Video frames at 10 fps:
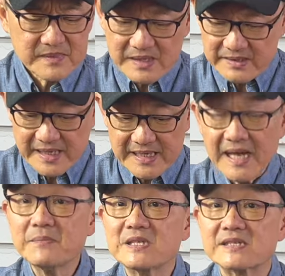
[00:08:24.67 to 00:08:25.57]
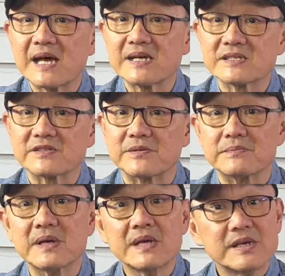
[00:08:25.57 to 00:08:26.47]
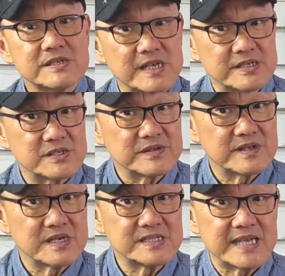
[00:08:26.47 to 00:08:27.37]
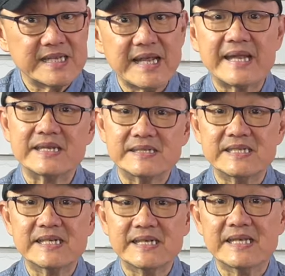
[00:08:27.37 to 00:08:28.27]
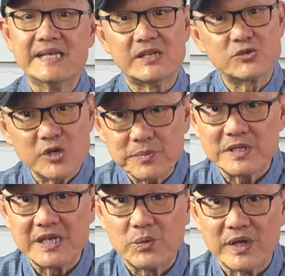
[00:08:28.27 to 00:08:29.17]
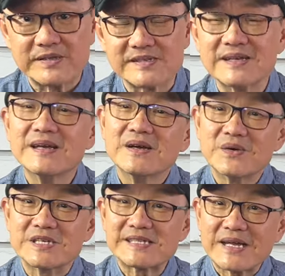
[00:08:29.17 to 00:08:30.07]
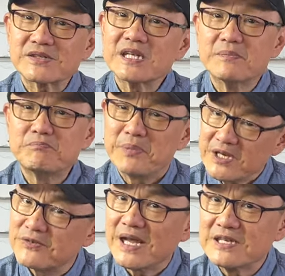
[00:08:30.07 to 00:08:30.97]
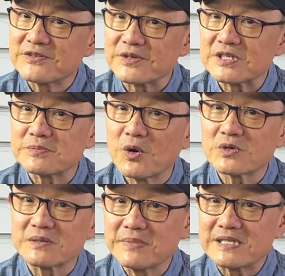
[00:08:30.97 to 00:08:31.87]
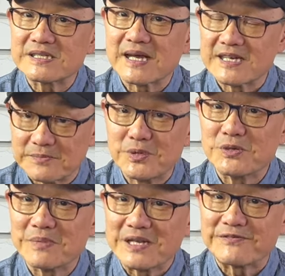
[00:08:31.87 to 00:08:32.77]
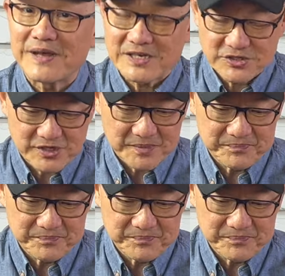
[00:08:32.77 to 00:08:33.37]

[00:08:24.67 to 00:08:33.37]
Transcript: They come in sizes from 6 to 13 and in DE and triple E widths, which is actually a big range for a small to mid-size boot manufacturer.